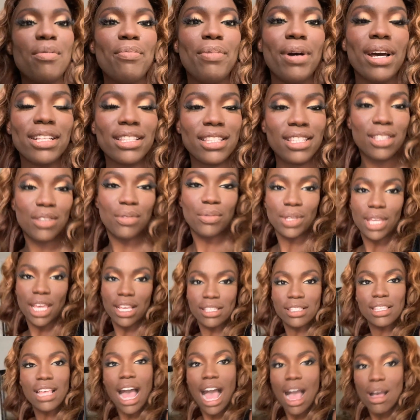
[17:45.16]
But
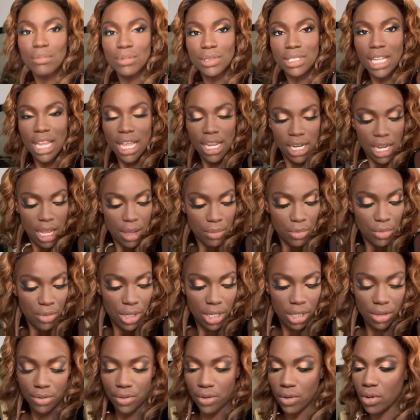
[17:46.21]
yes, I'm done. I'm
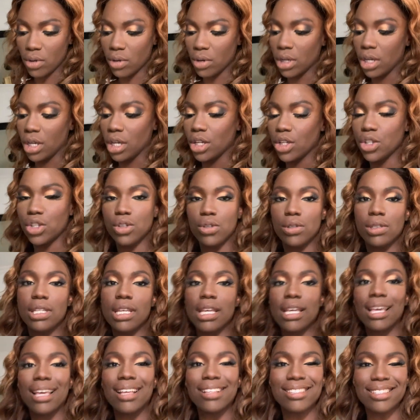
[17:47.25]
ready for
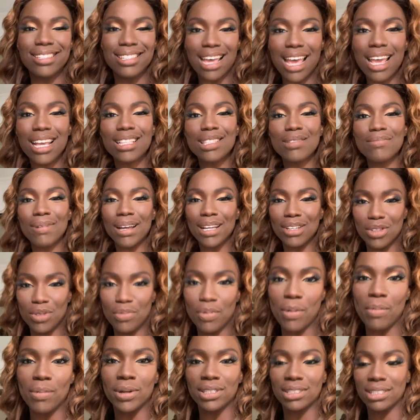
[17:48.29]
shooting. It's t it's my
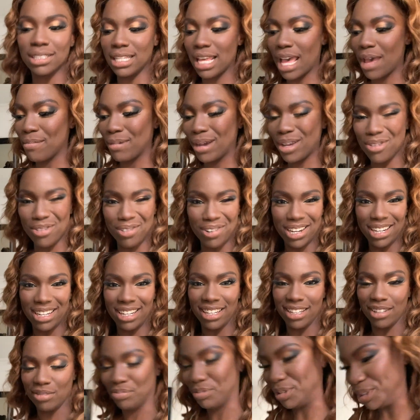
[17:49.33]
supermodel time. Are you
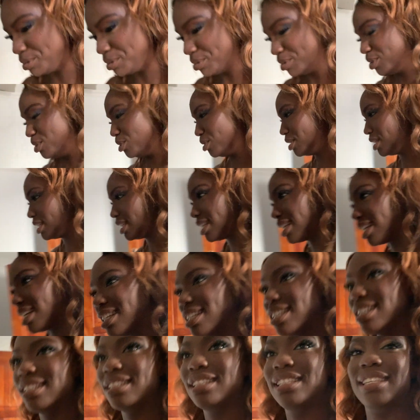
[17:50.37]
ready? Go. Not
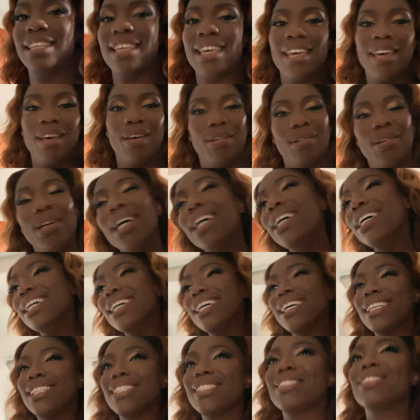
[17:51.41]
ready. Damn.
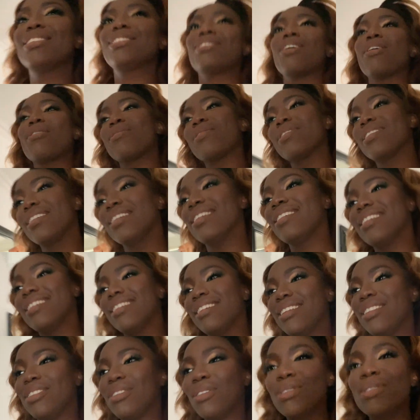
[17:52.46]

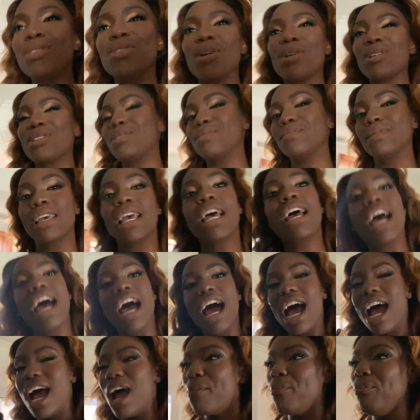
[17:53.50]
Sorry. Don't talk to me.
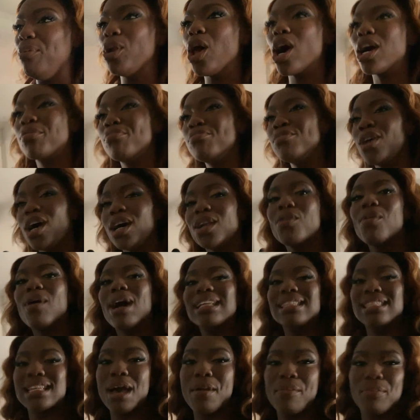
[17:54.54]
Block me on
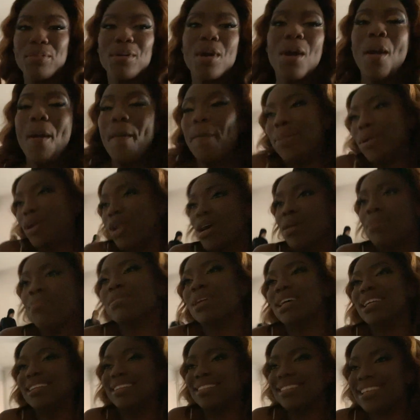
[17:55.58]
WhatsApp. Block me
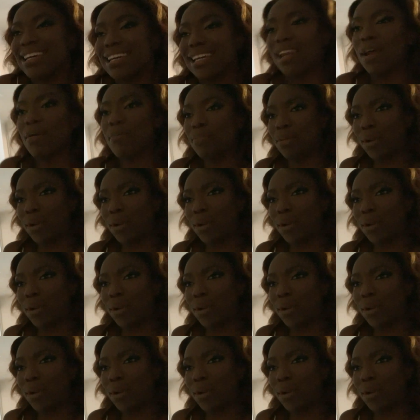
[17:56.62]
on Instagram.